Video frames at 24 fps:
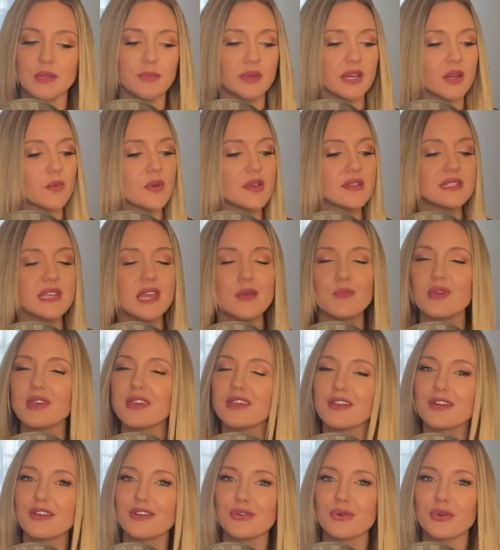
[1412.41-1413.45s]
But I will say, being
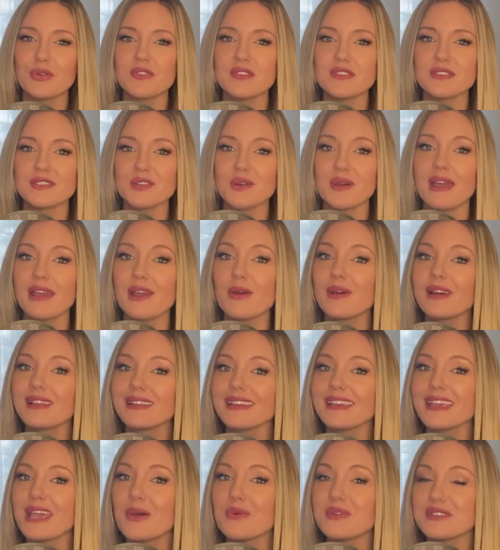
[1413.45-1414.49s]
here in Northeast Ohio, I
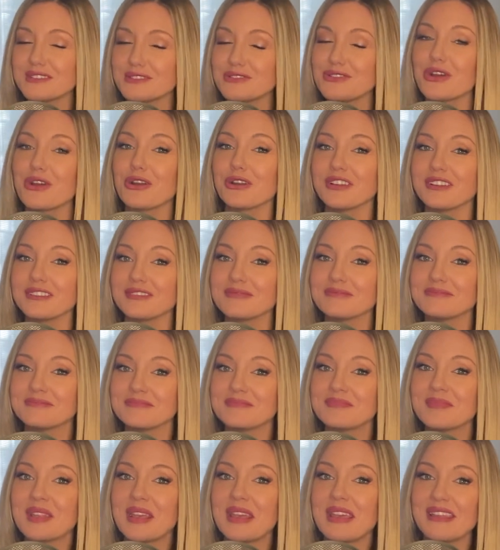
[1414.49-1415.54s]
like how he started
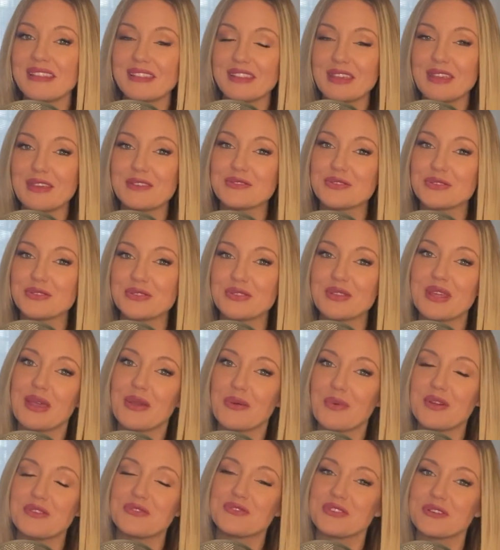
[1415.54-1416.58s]
the answer to that
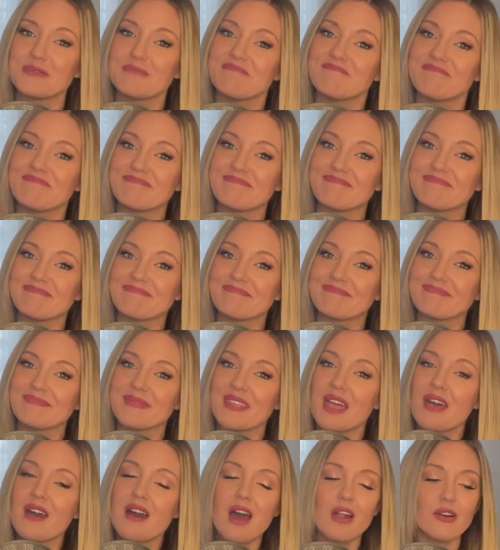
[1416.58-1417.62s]
question.
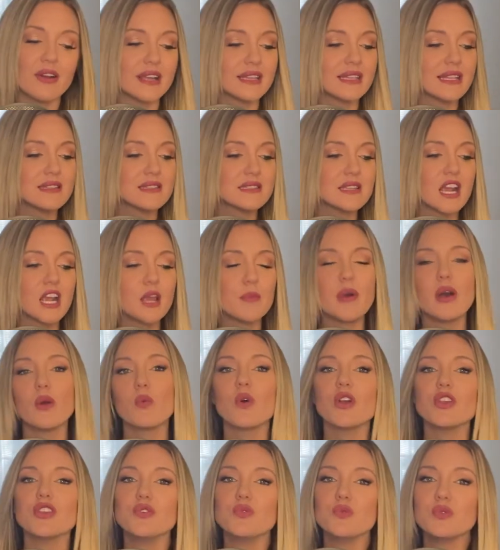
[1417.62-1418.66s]
All right, let's talk about
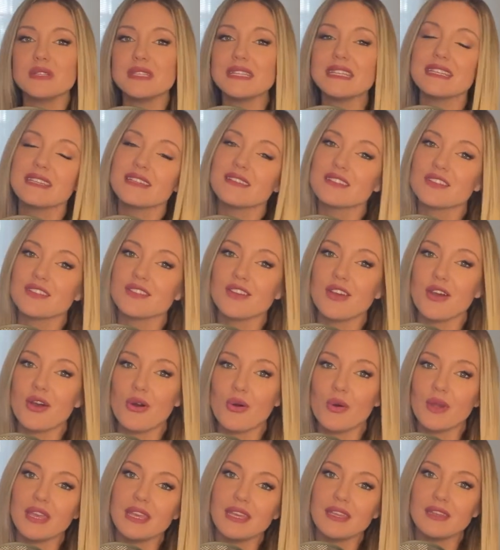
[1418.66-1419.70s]
what you need to
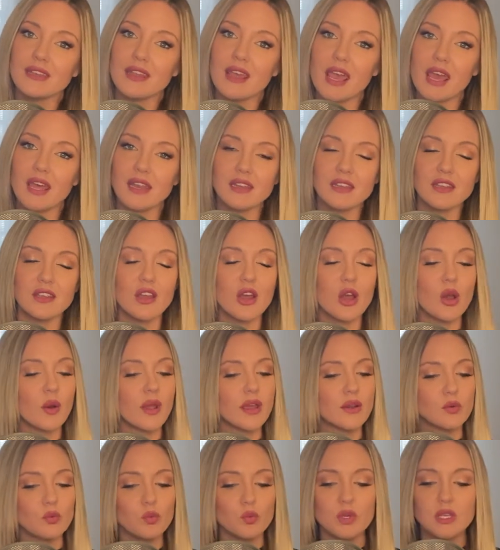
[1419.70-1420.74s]
know in N E O,
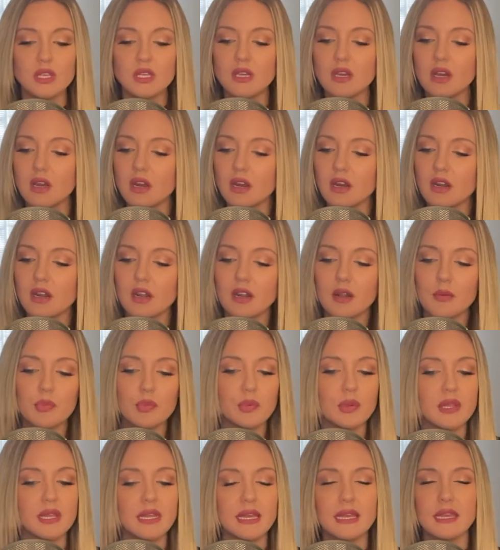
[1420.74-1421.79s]
and we are
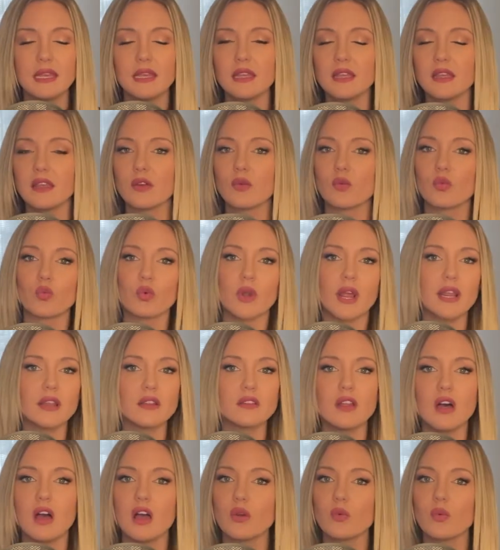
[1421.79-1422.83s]
playing right
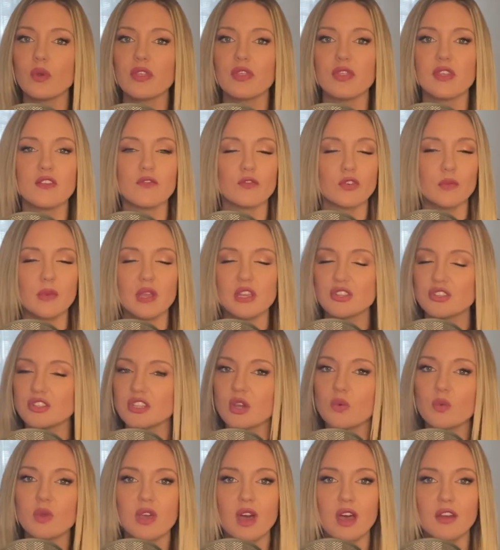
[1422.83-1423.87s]
along with the information
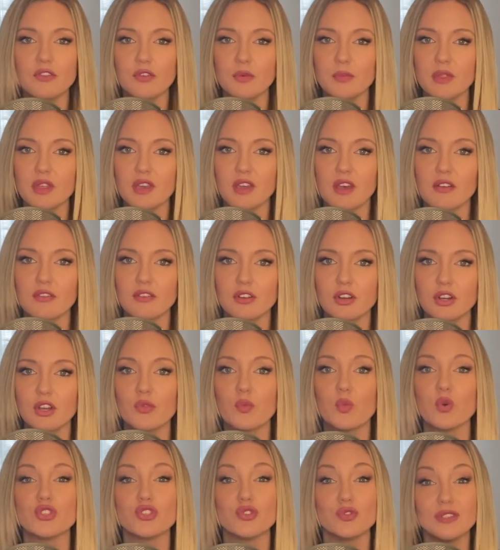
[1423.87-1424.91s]
that we got from the governor.
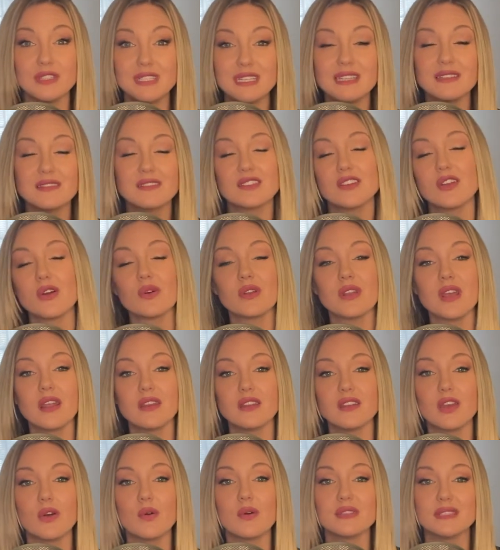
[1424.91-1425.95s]
What you need to know in N
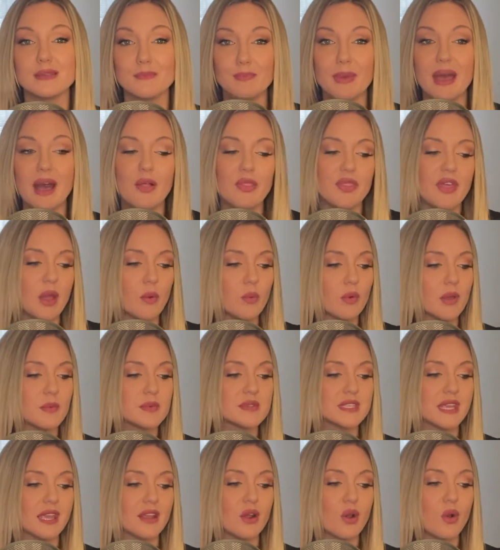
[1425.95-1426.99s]
E O is about that
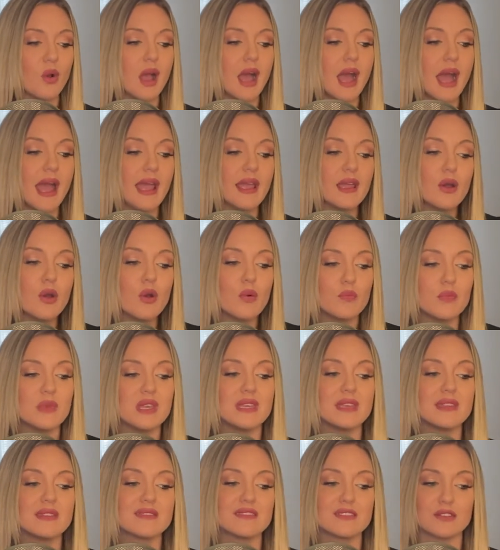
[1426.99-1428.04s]
website, Ohio
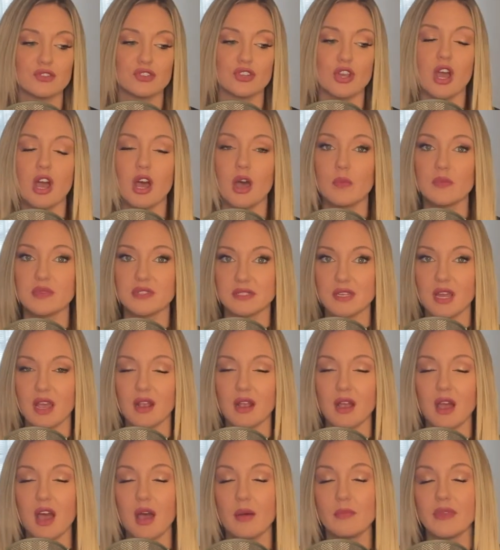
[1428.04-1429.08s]
Means Jobs dot
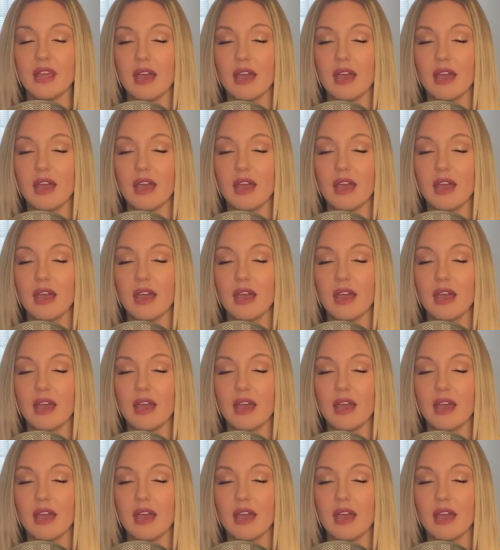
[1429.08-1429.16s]
com.